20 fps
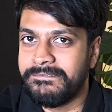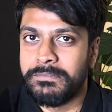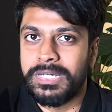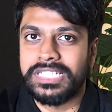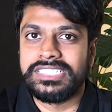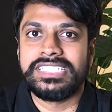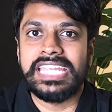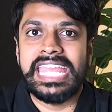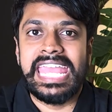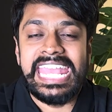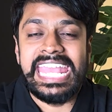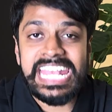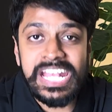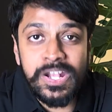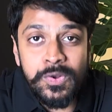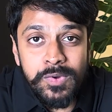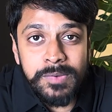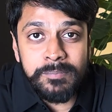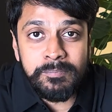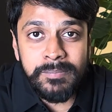much
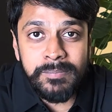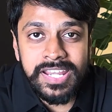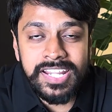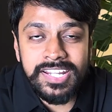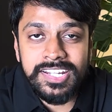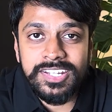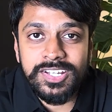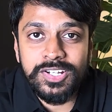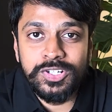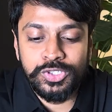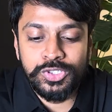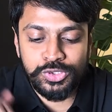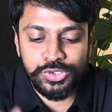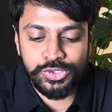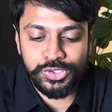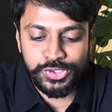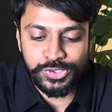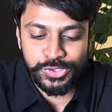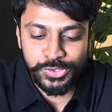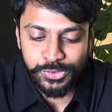equipment to
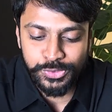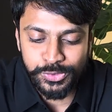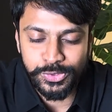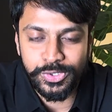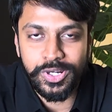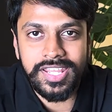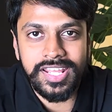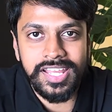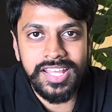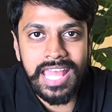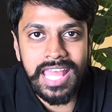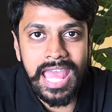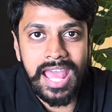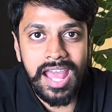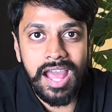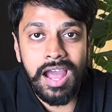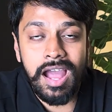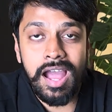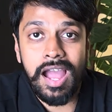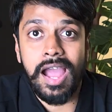shoot
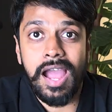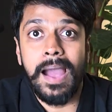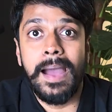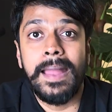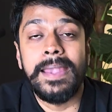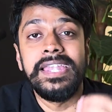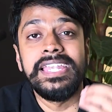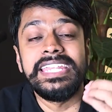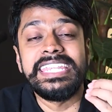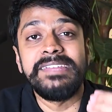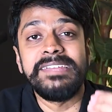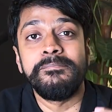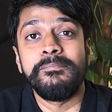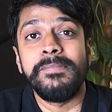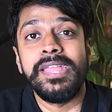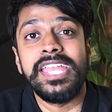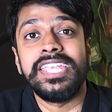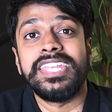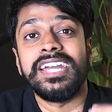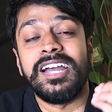
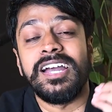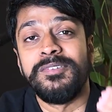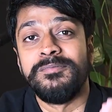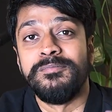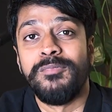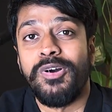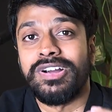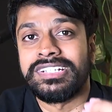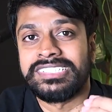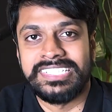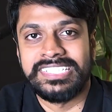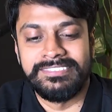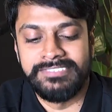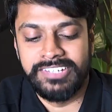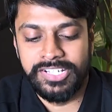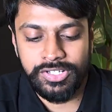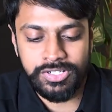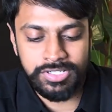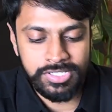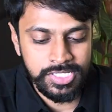ultimate unboxing video.